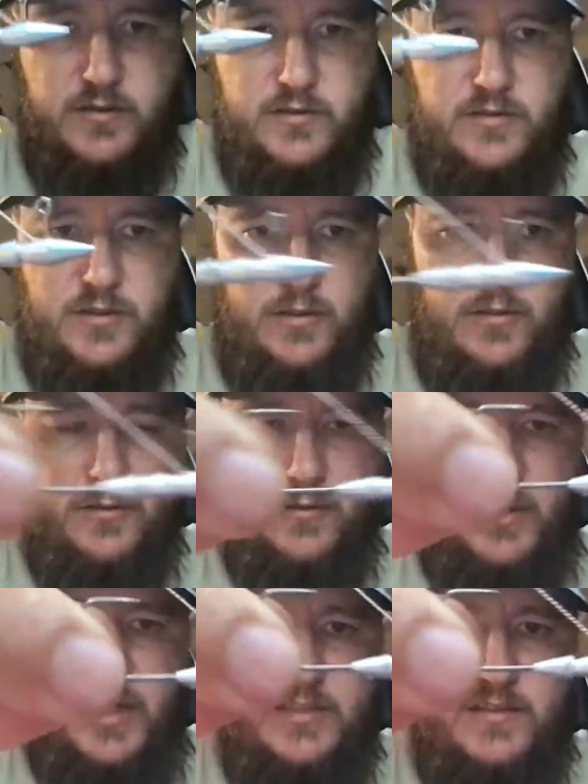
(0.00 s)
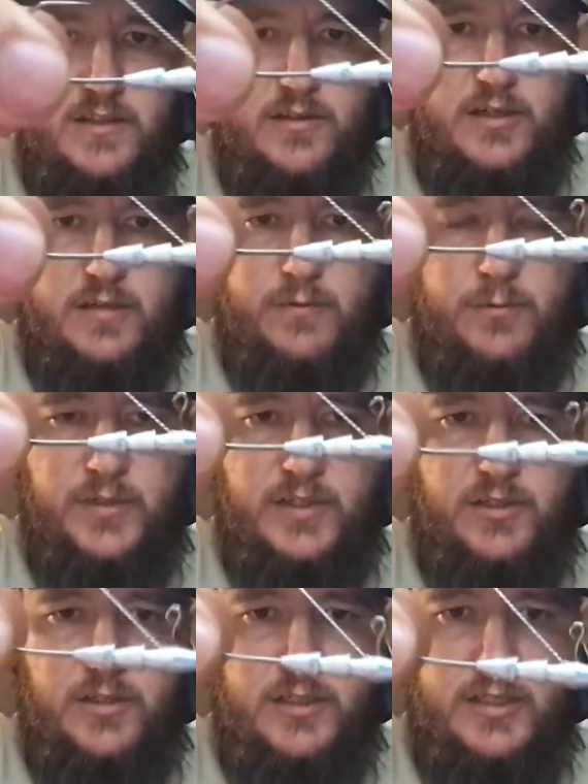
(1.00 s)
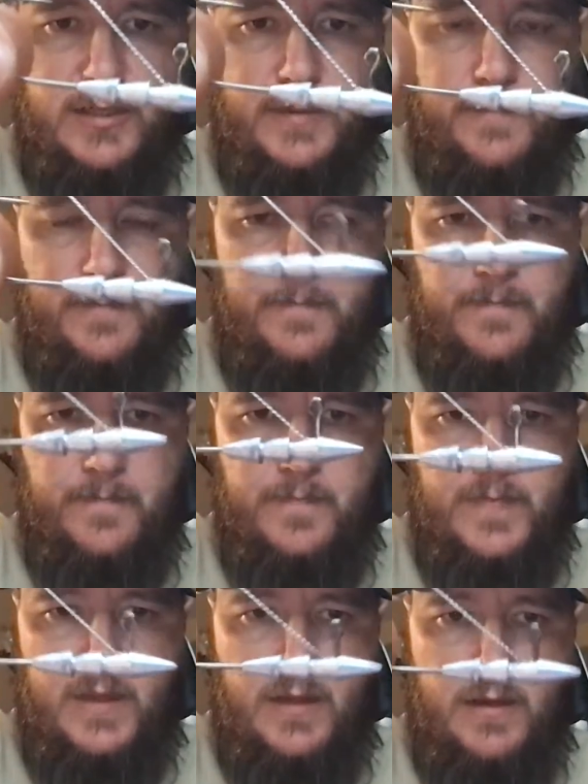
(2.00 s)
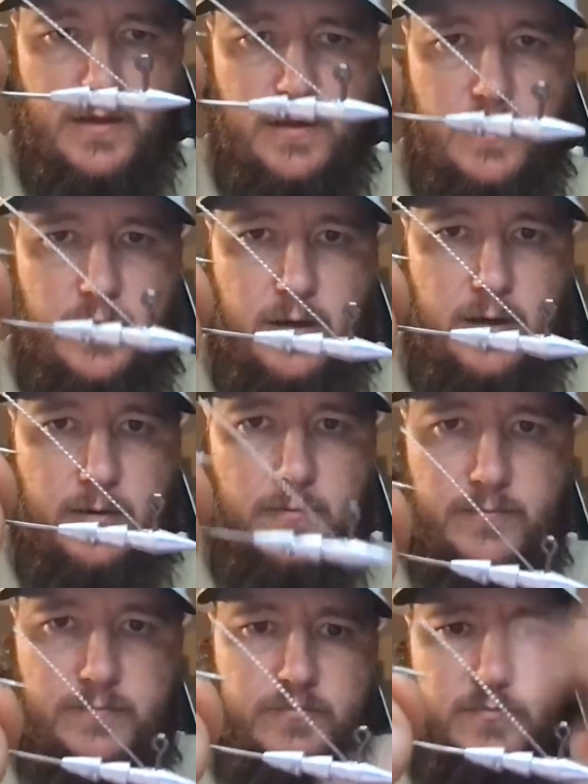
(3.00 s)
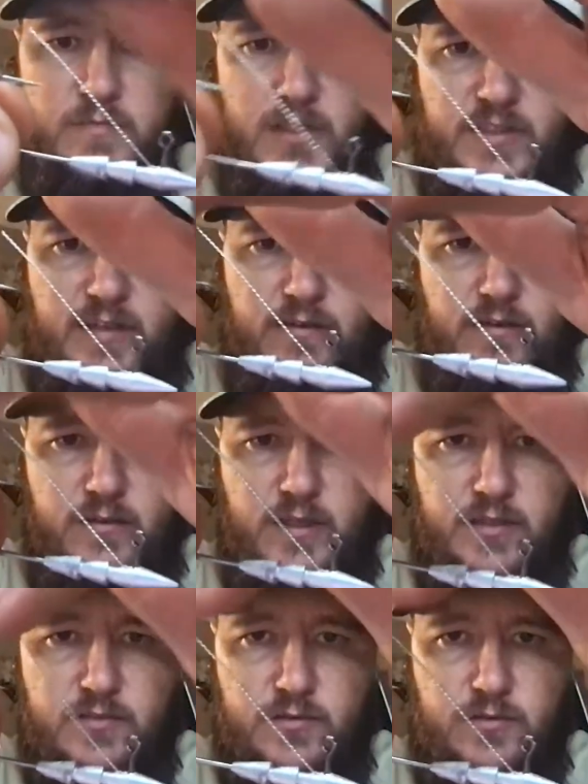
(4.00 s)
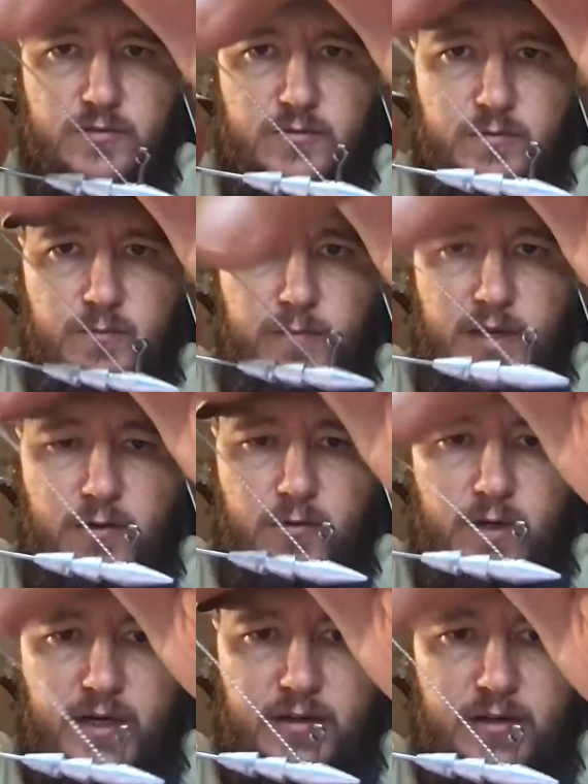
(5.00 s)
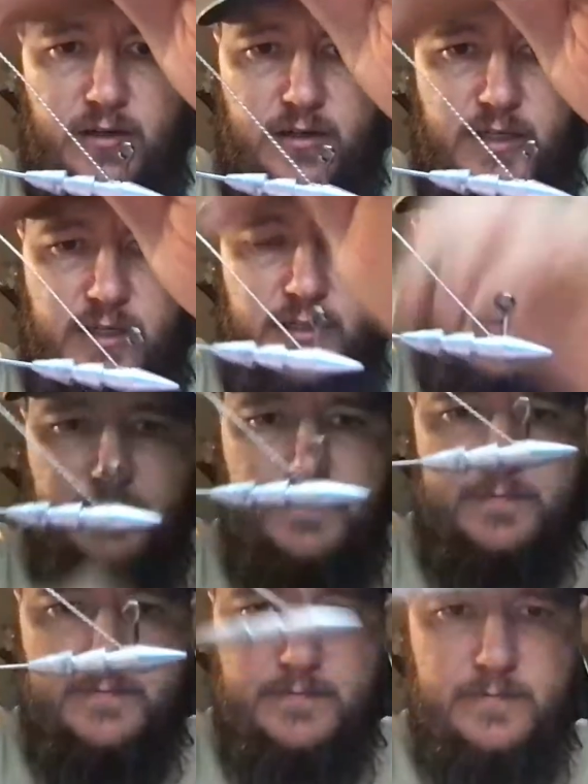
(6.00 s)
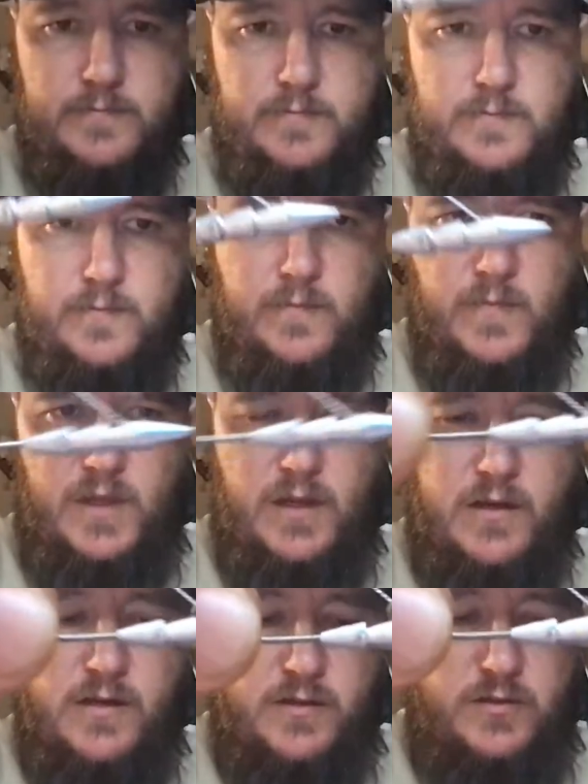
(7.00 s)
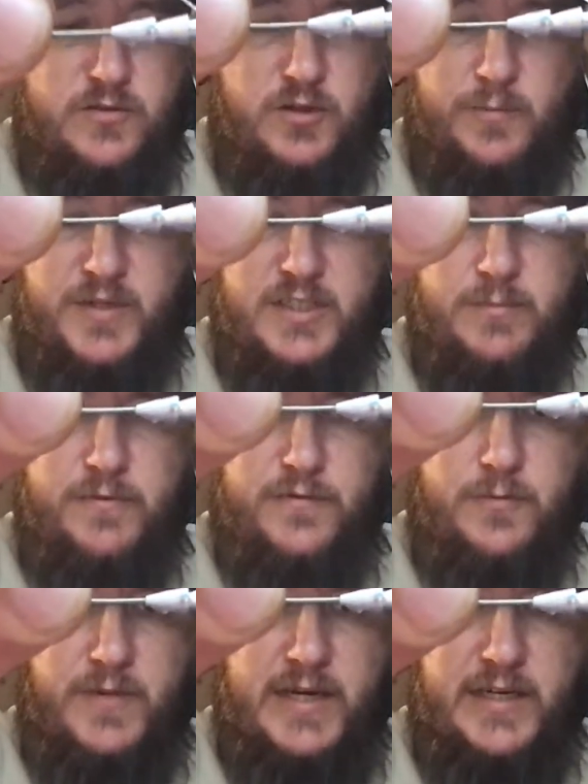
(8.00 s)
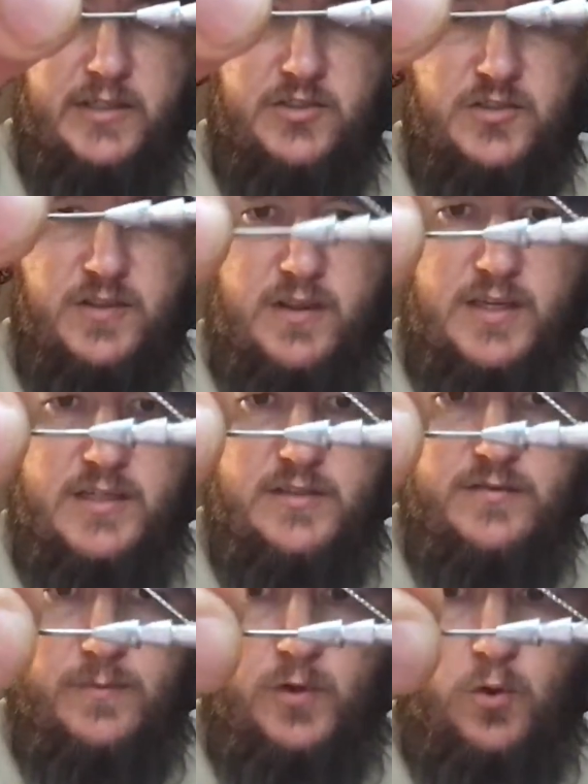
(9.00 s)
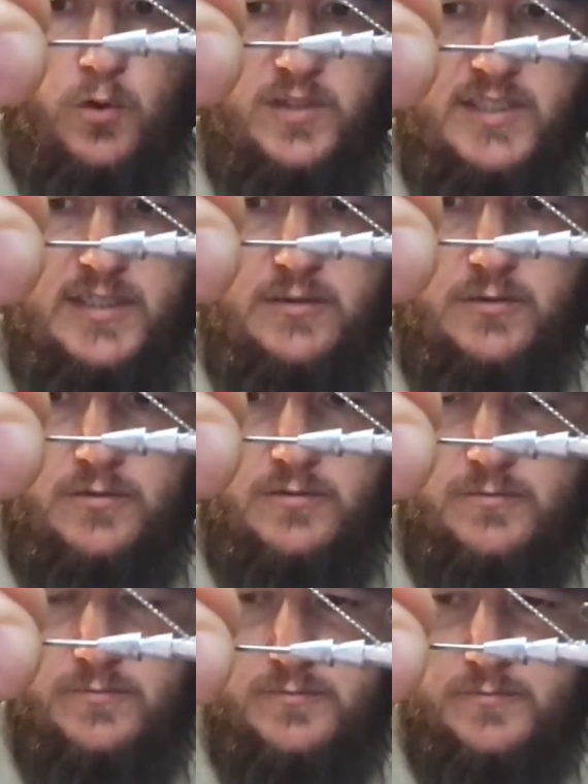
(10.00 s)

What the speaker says: So that's their hover rig hook. Does have a nice little metal wire guard here. So I picked up a few packages of these from Core Tackle.